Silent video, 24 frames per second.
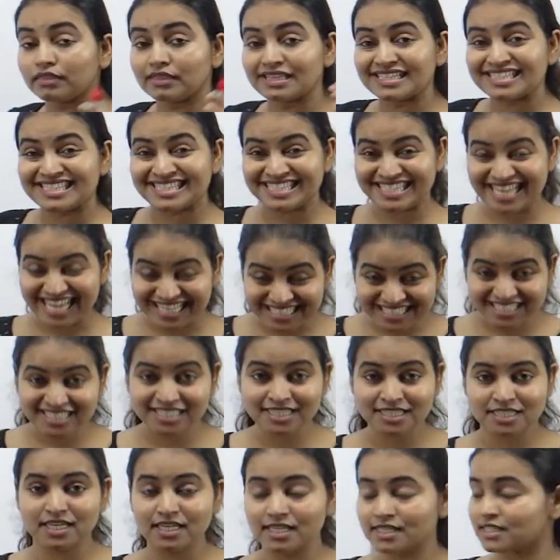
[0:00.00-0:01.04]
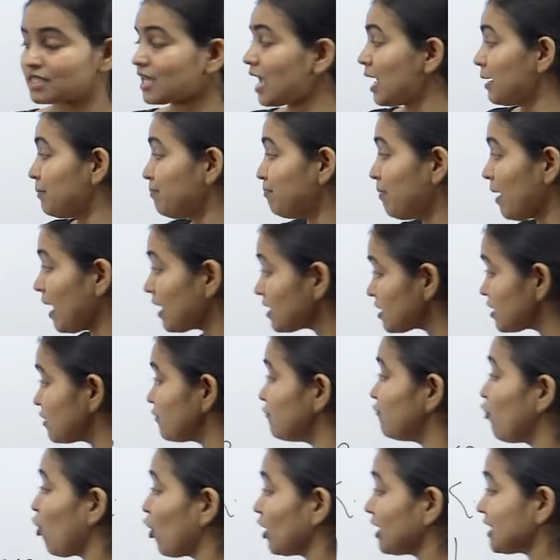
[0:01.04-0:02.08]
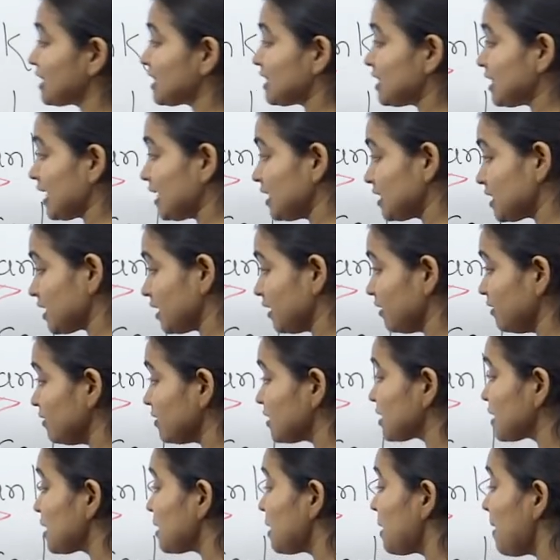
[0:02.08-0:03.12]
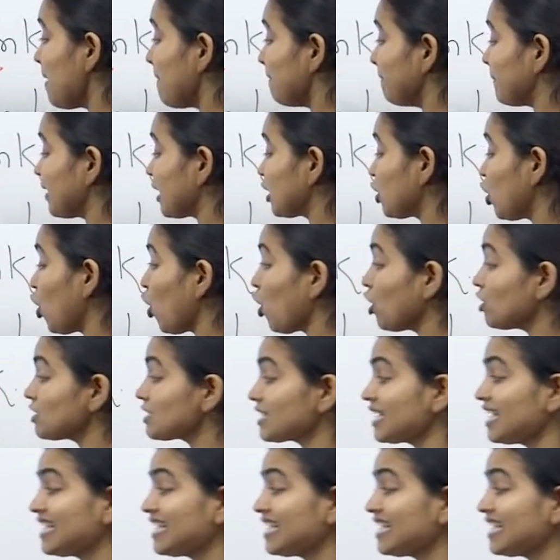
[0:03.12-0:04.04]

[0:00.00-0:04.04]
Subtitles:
the sentence is a passive voice sentence because